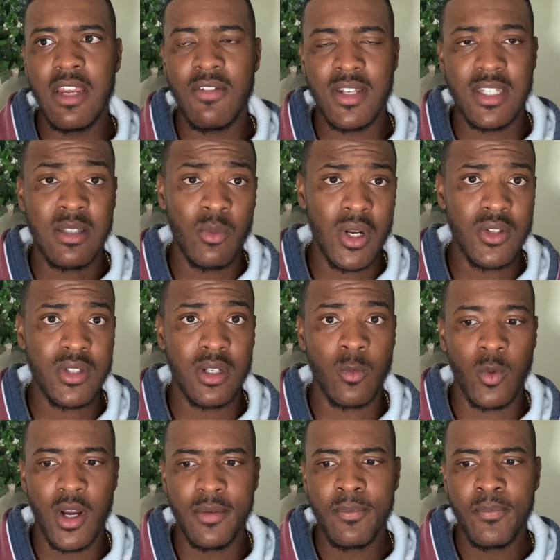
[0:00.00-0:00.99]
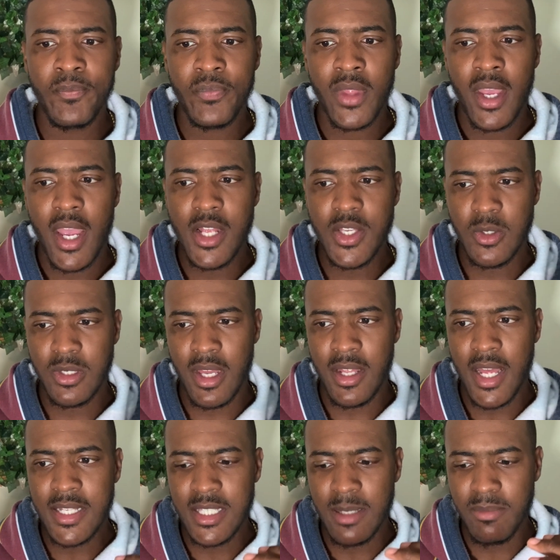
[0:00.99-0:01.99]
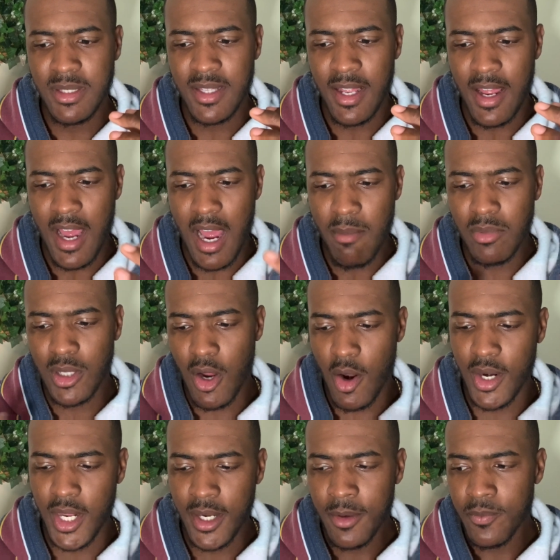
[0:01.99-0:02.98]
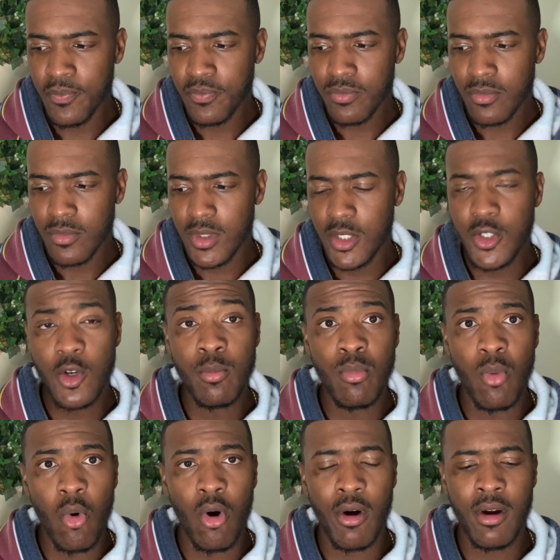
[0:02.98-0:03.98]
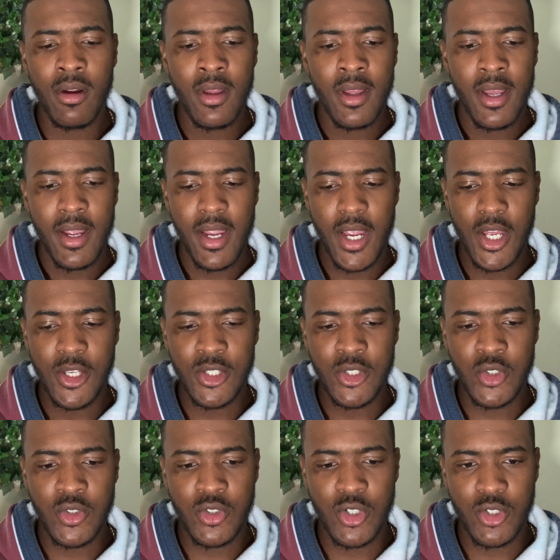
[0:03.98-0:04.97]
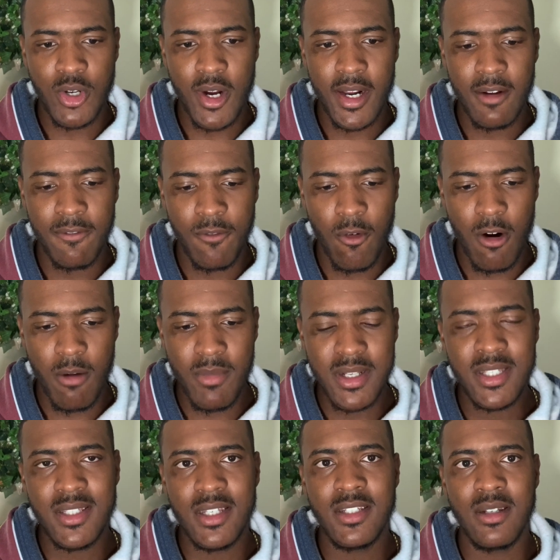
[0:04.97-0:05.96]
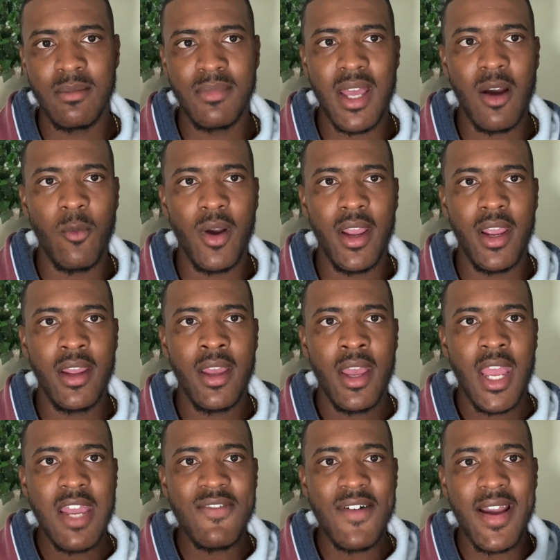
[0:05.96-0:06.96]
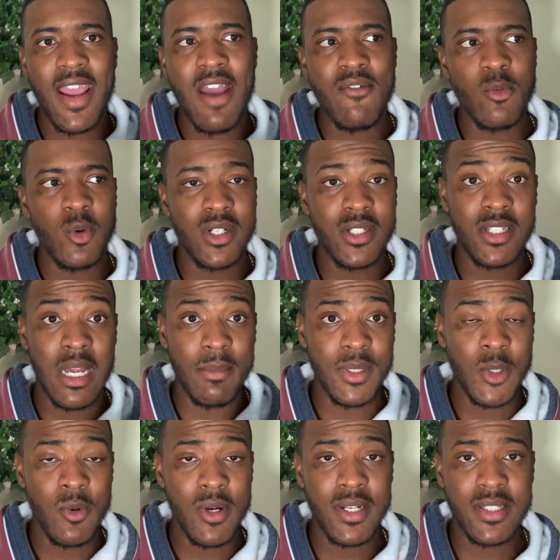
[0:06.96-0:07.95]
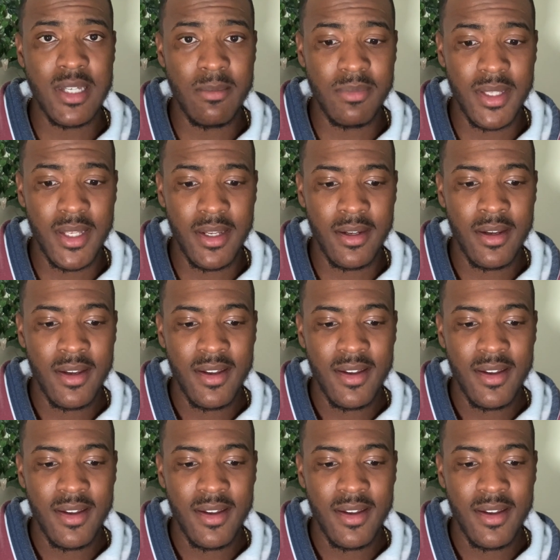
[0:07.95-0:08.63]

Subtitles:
and that someone else can run. And so that's something that I'm learning to do more, is to try to form a system. That way, if I ever want to stop doing something